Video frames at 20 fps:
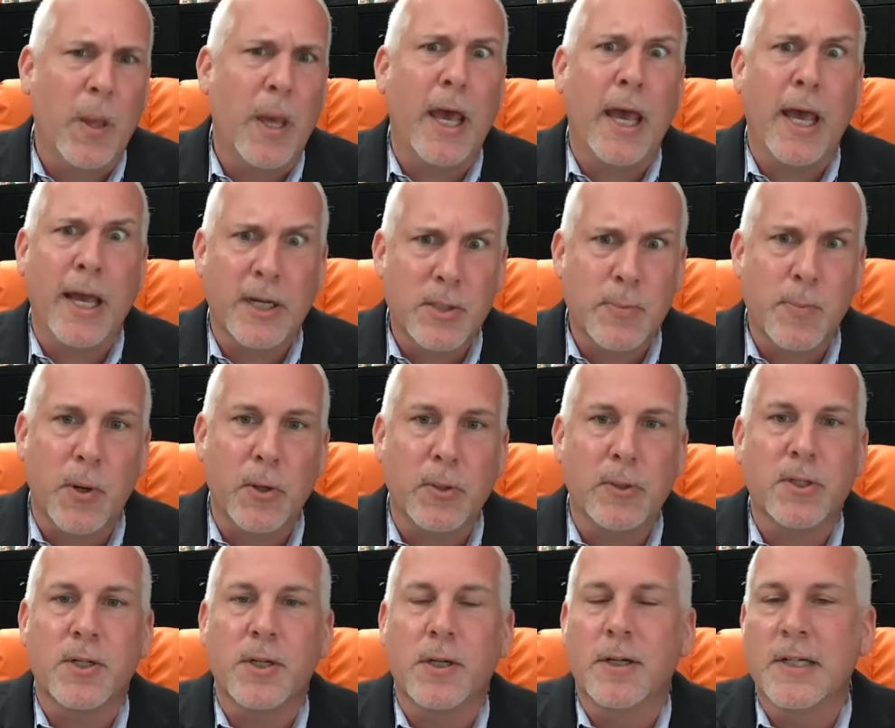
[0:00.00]

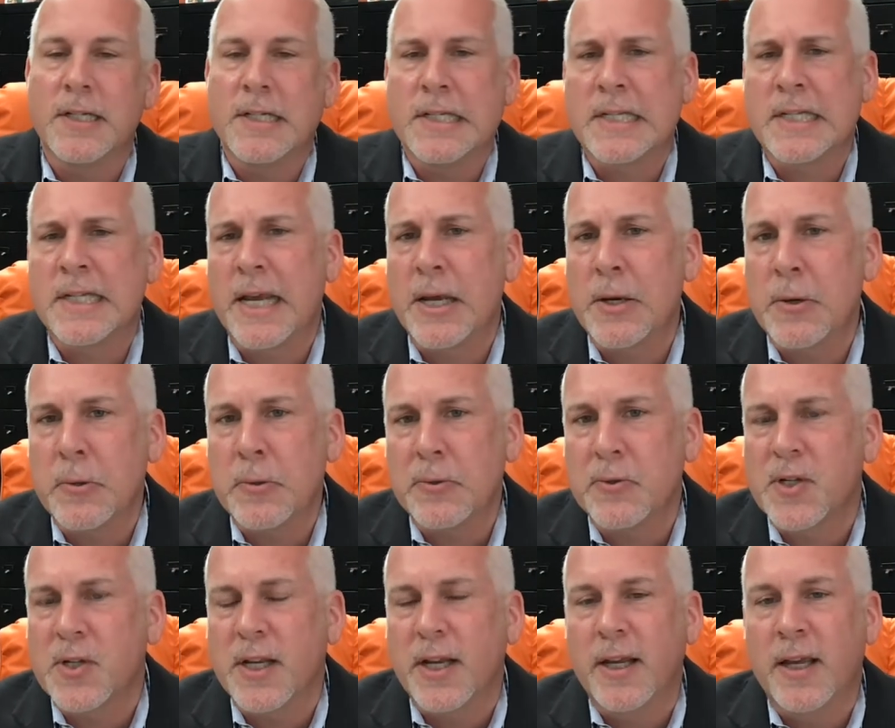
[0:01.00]
experts on
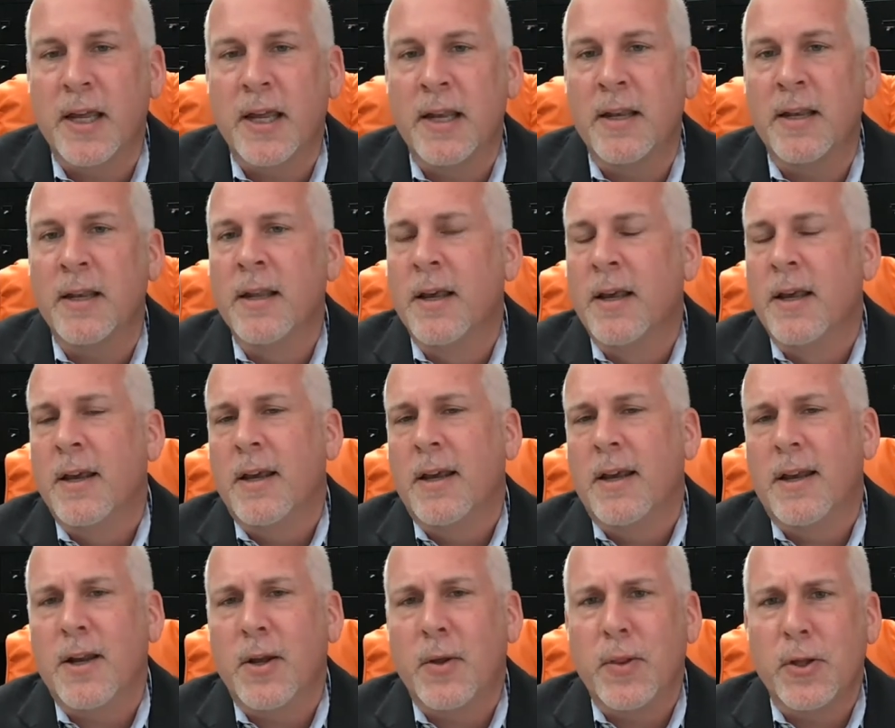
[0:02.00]
sales, and,
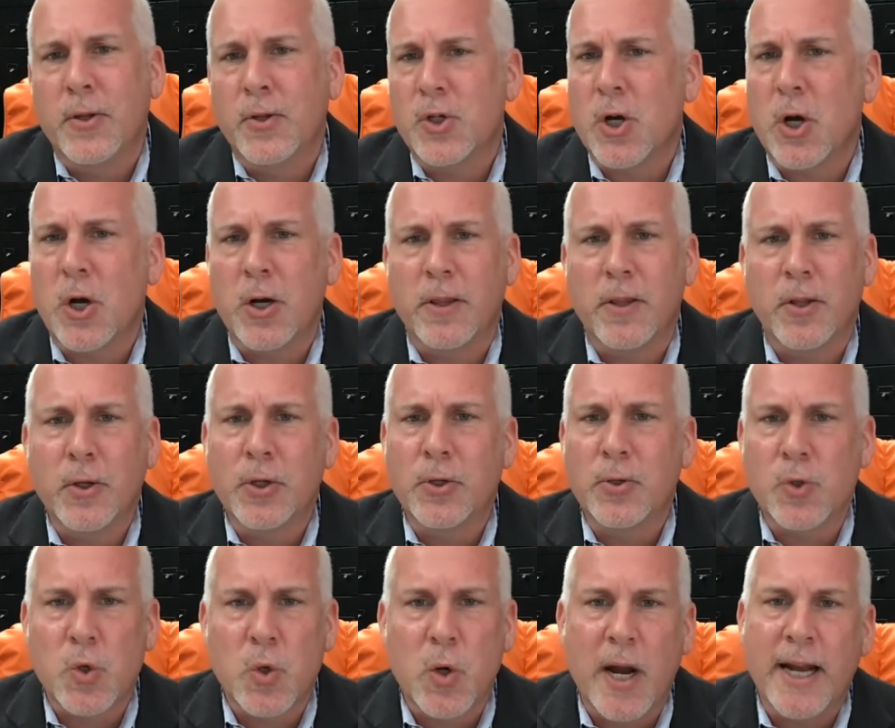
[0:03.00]
you know, they'll do
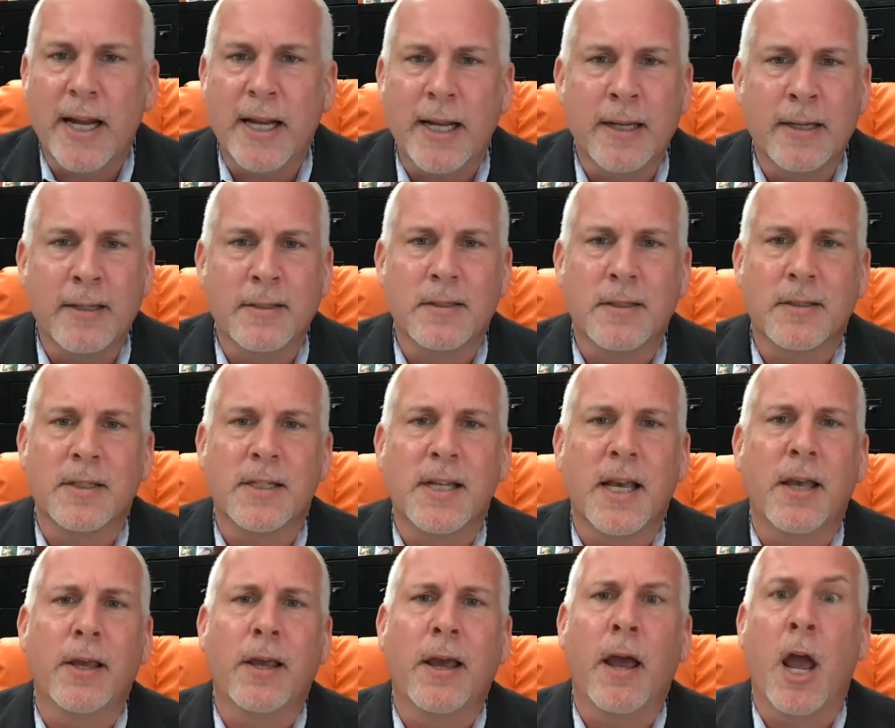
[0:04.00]
trainings and
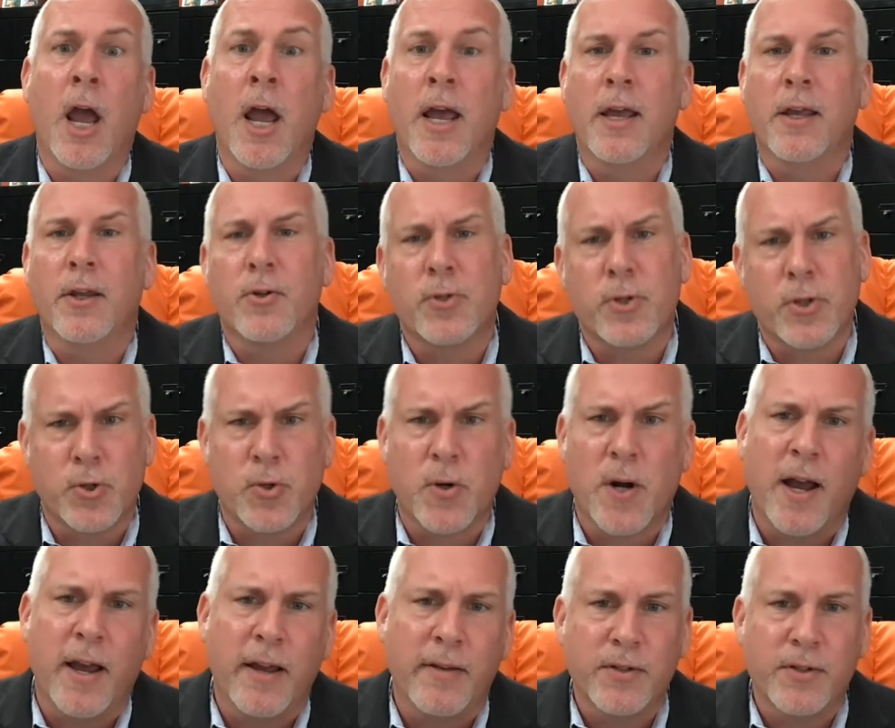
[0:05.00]
tell you, hey, you should
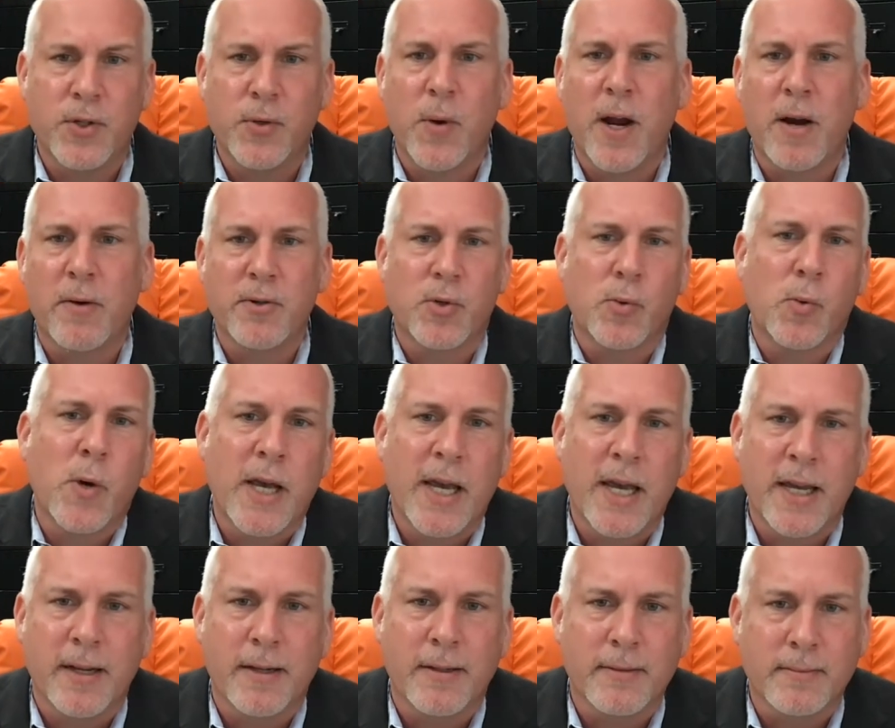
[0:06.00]
drive 2 hours
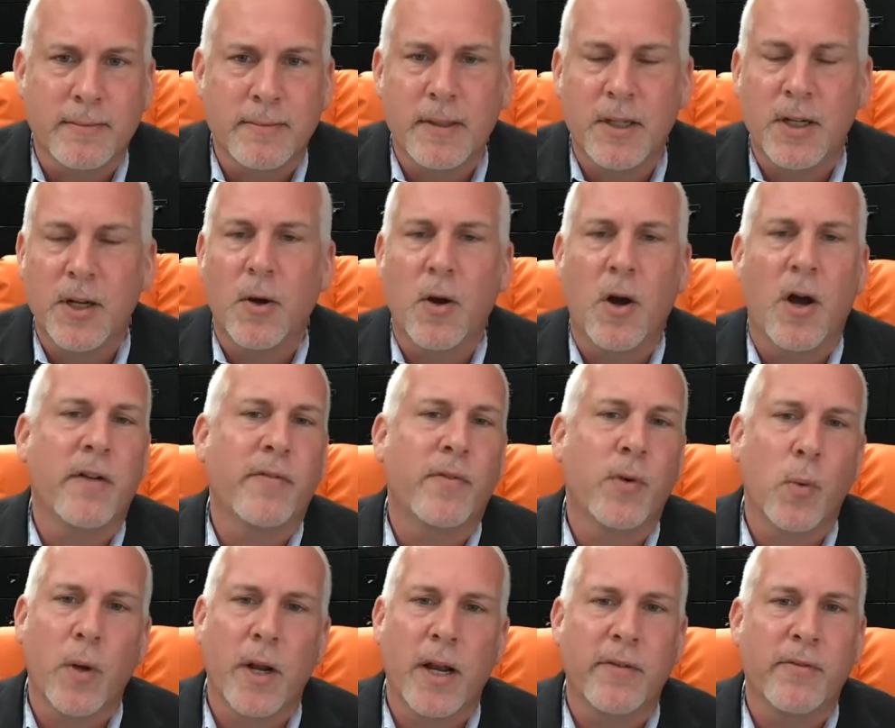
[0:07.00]
away and, you know,
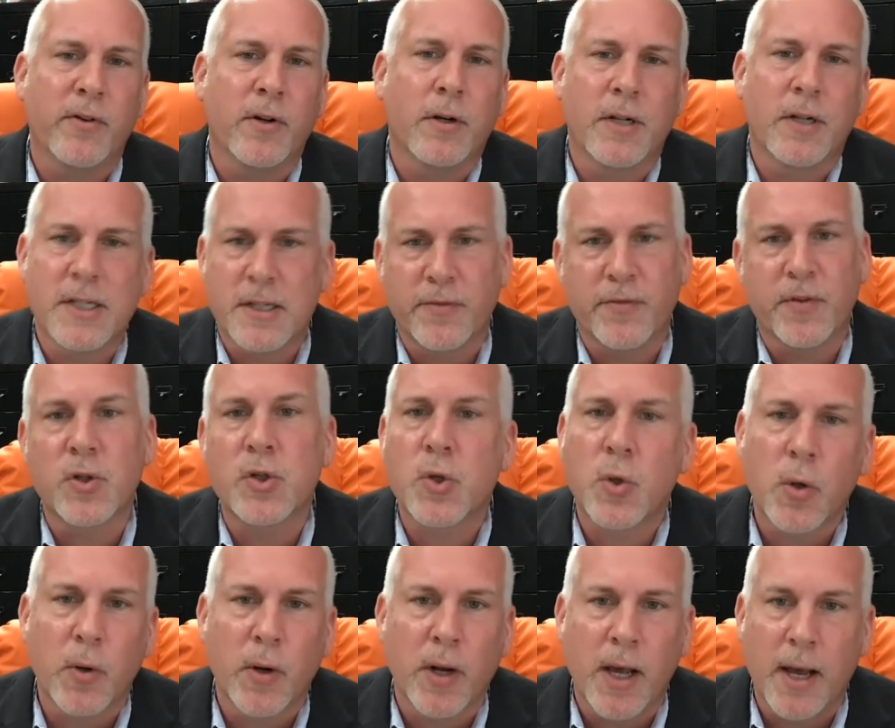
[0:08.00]
offer whatever, because if you
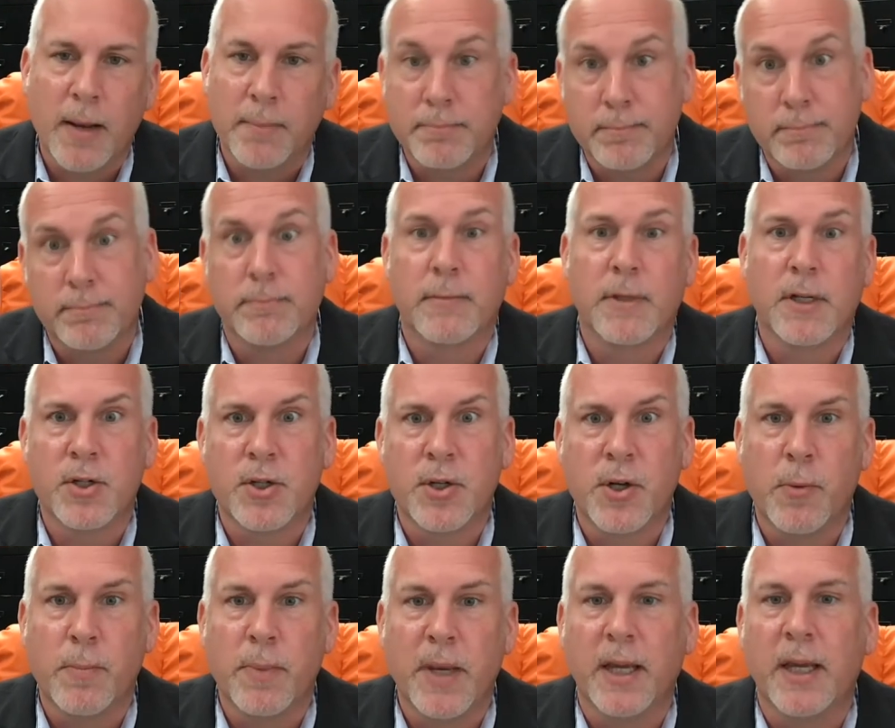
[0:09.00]
screw it up, there's
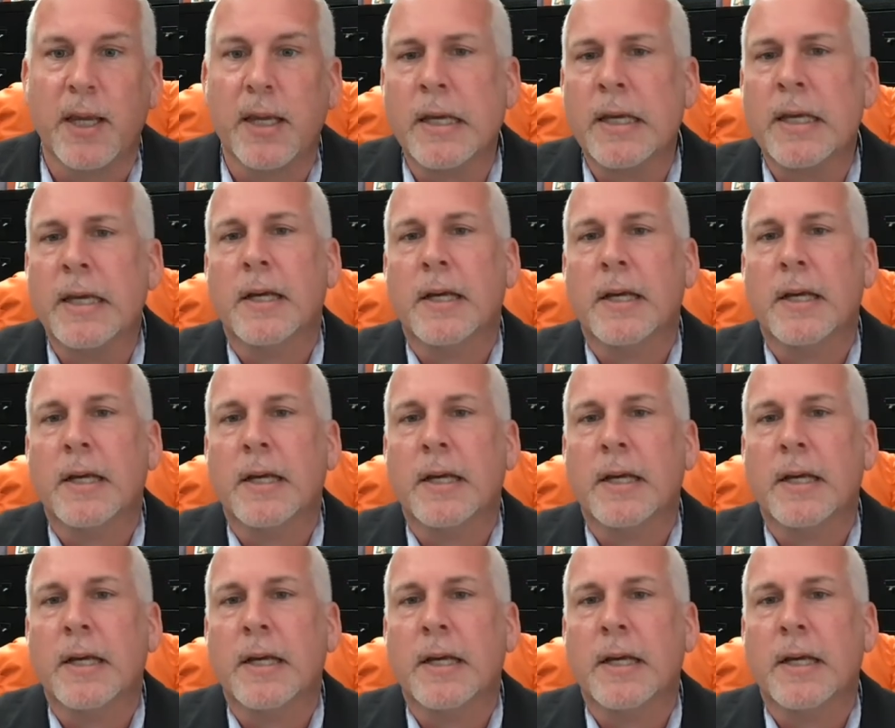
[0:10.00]
no biggie.